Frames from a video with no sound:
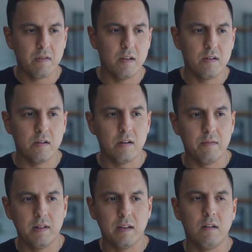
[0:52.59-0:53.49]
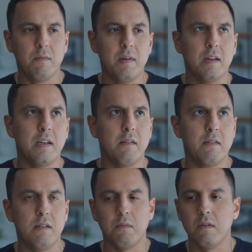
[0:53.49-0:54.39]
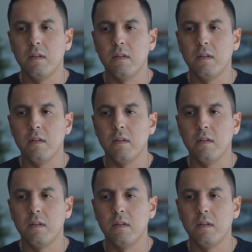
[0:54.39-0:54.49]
and you're gonna be like, oh man, I can't sleep.